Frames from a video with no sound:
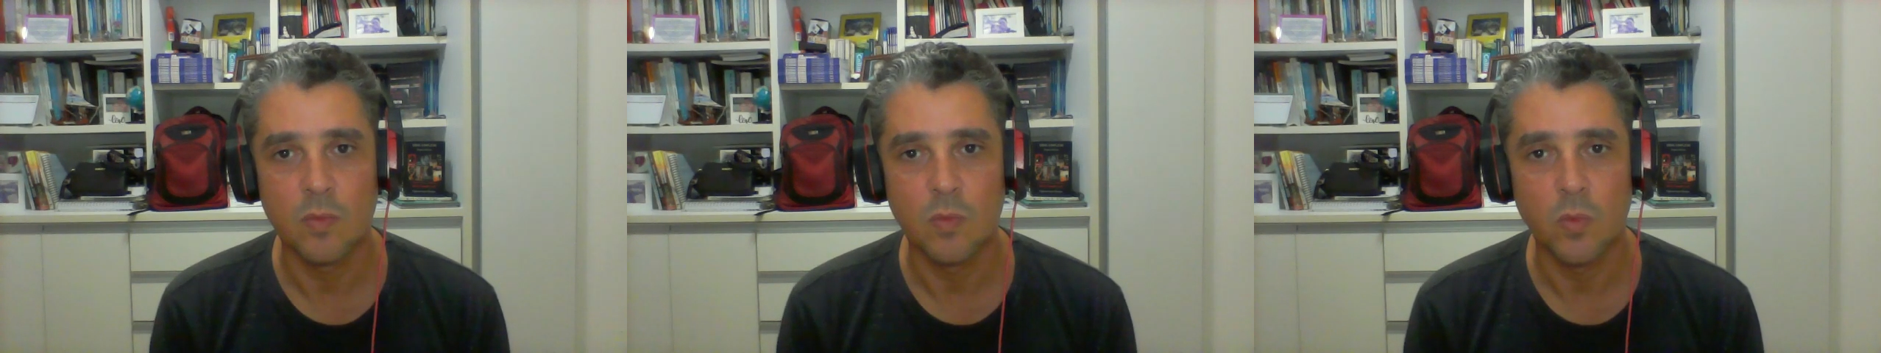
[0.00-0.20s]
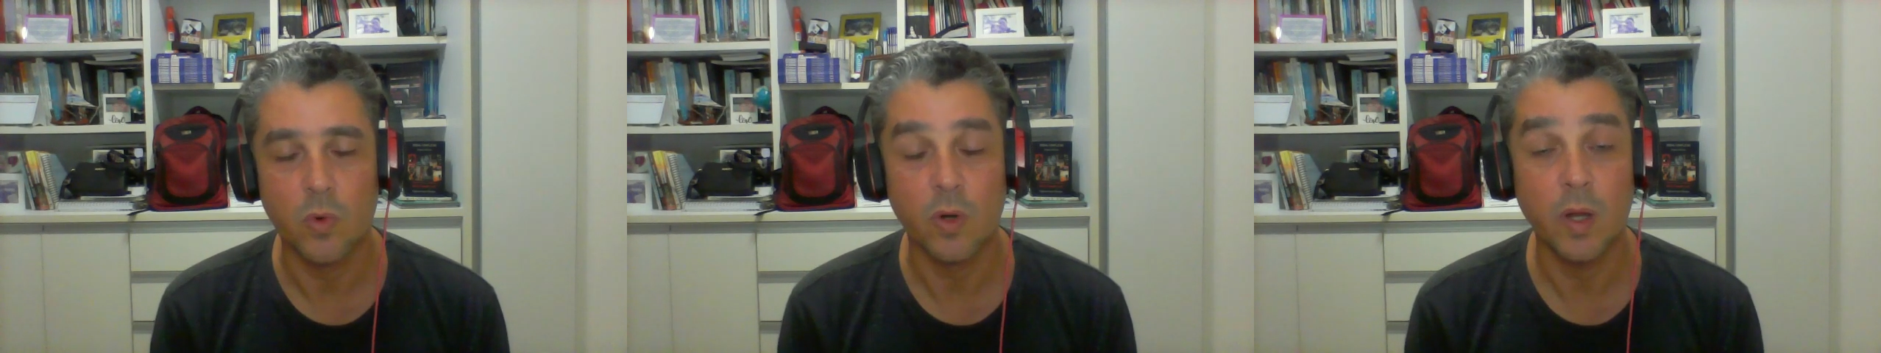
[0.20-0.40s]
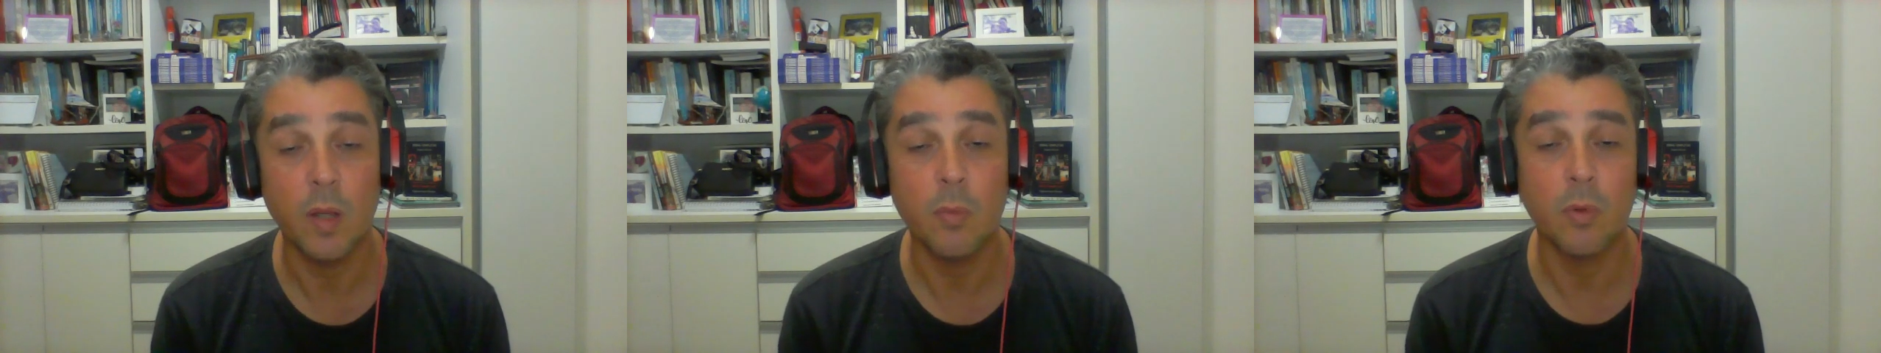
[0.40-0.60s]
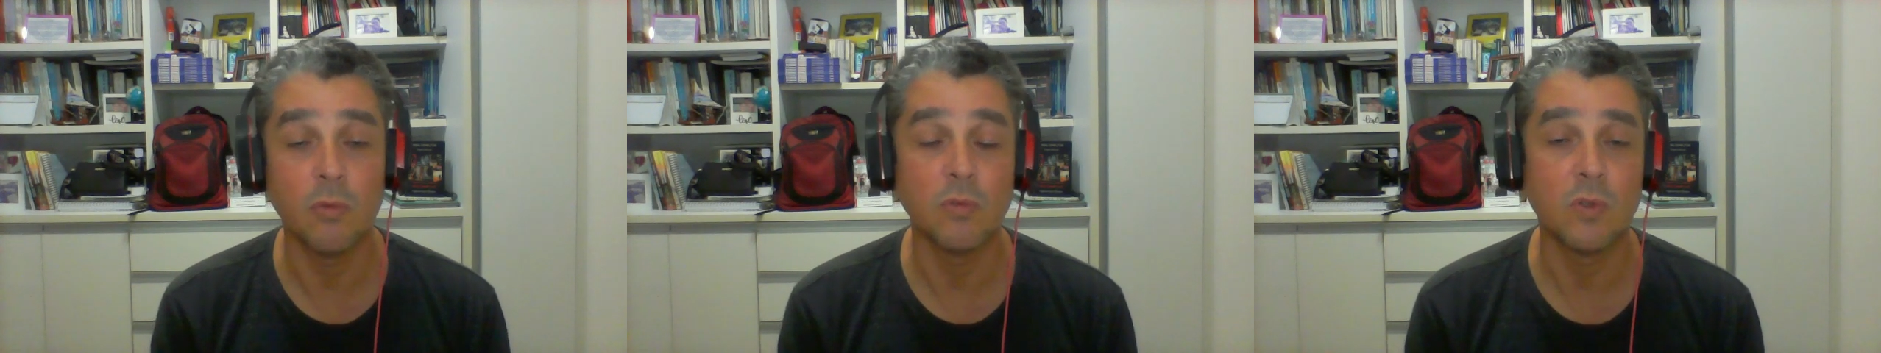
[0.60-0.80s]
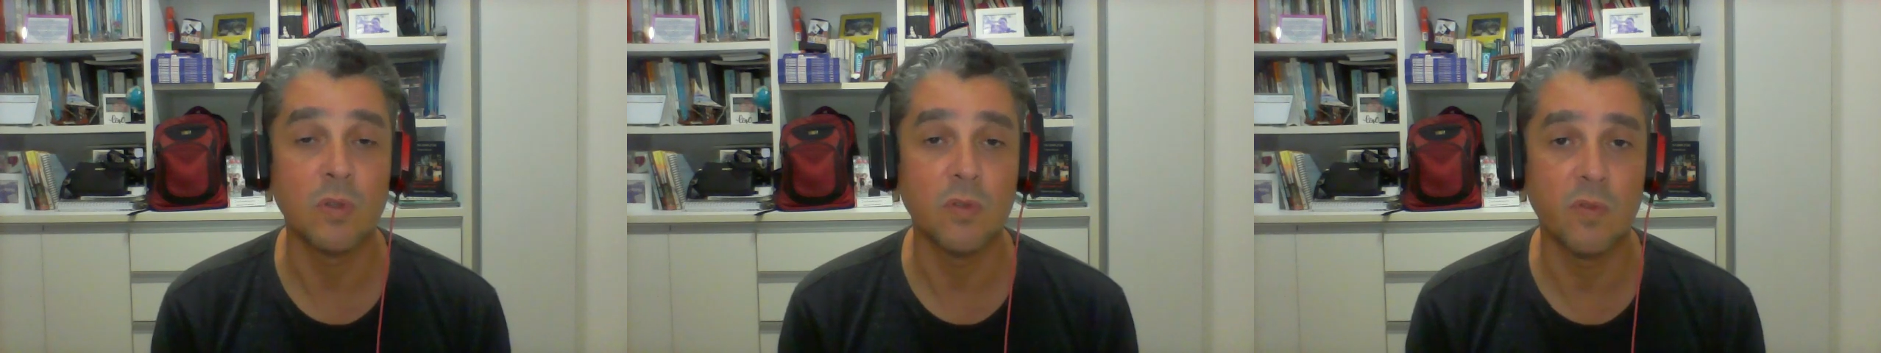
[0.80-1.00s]
were able
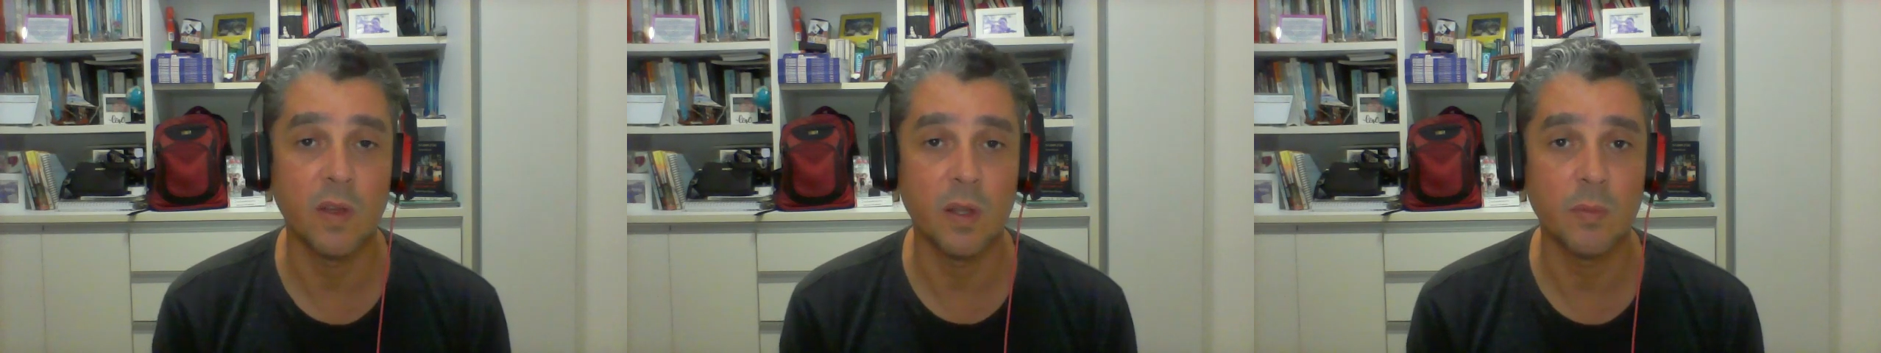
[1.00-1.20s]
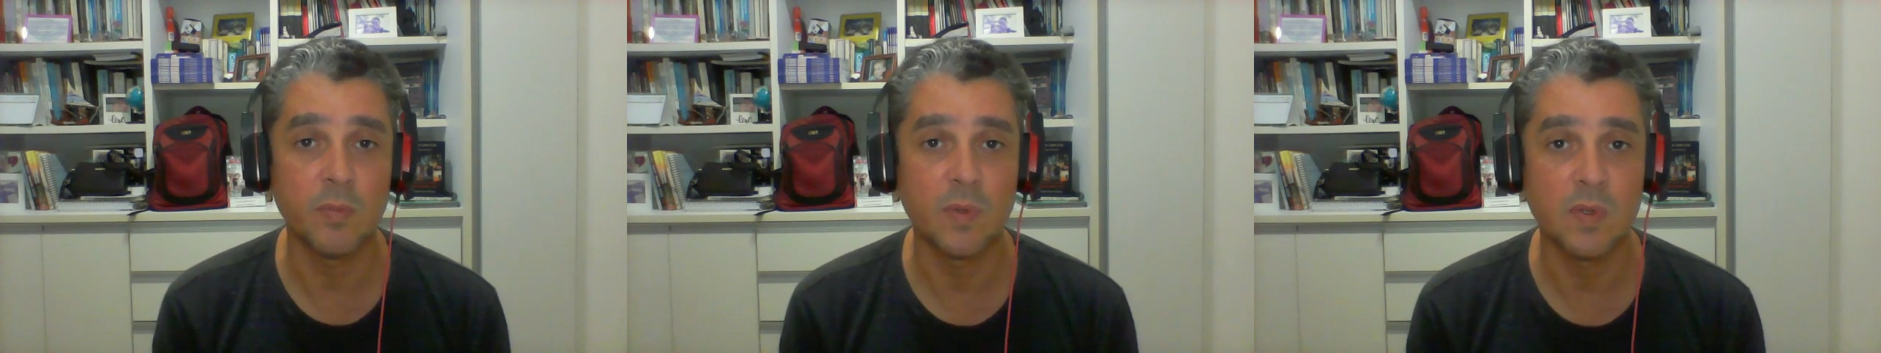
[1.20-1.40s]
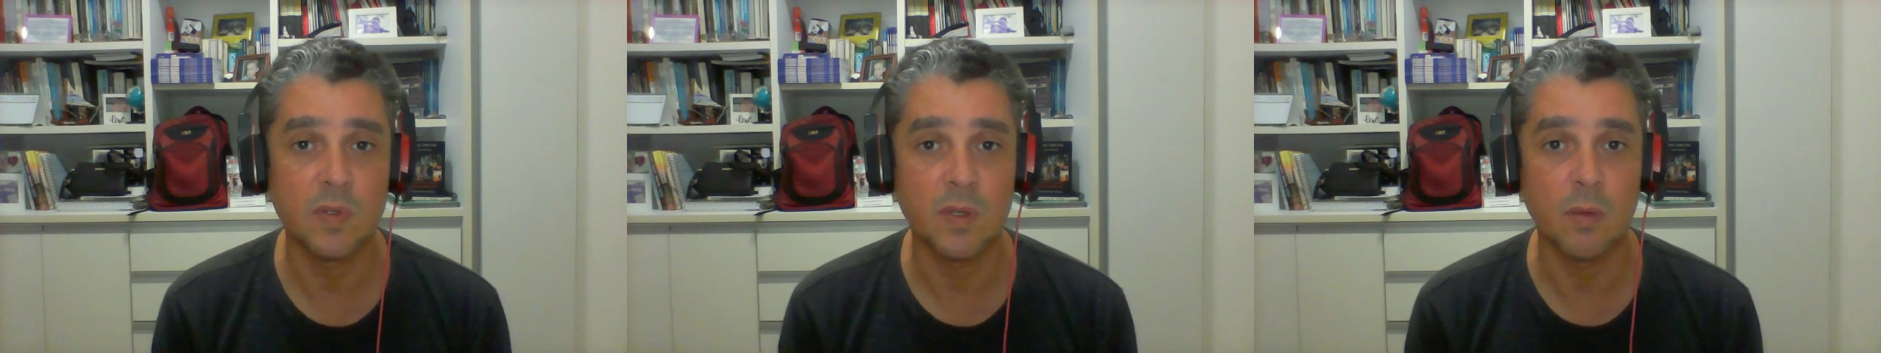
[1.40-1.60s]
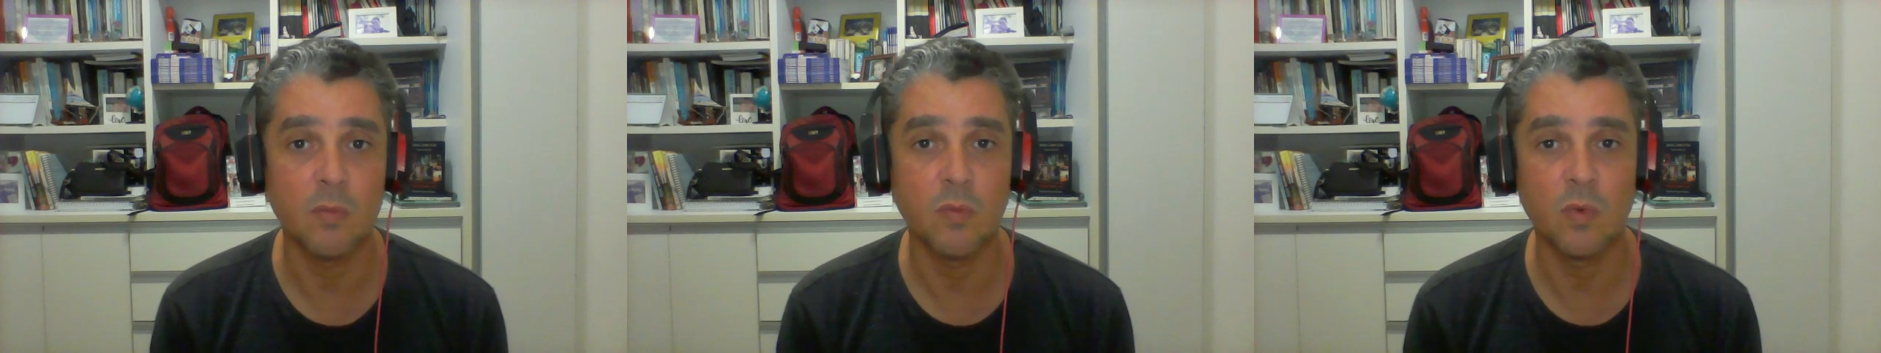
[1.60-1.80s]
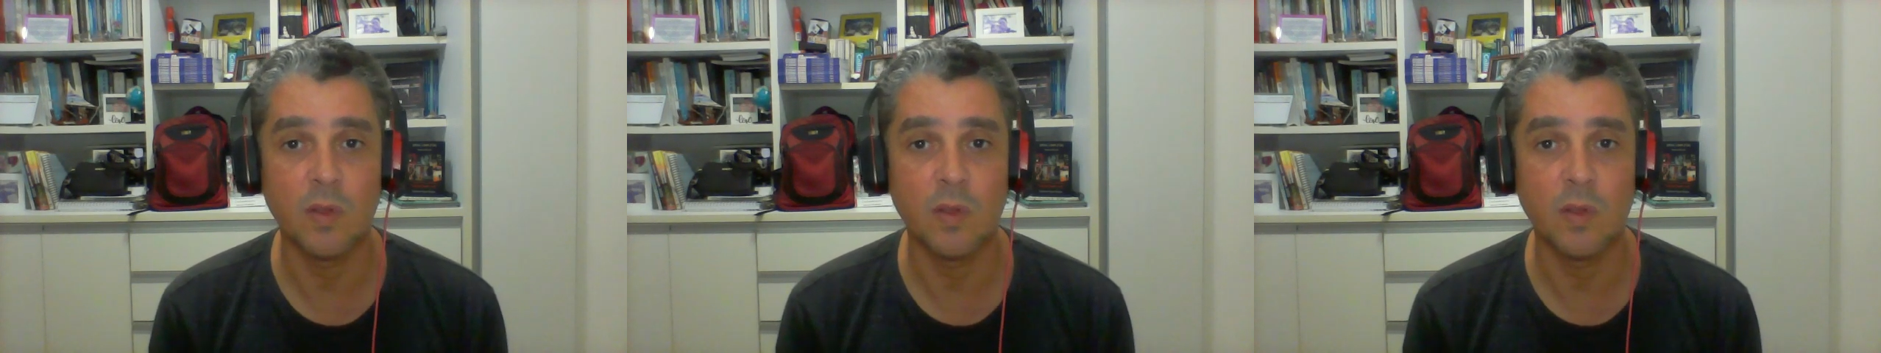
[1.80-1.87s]
to develop some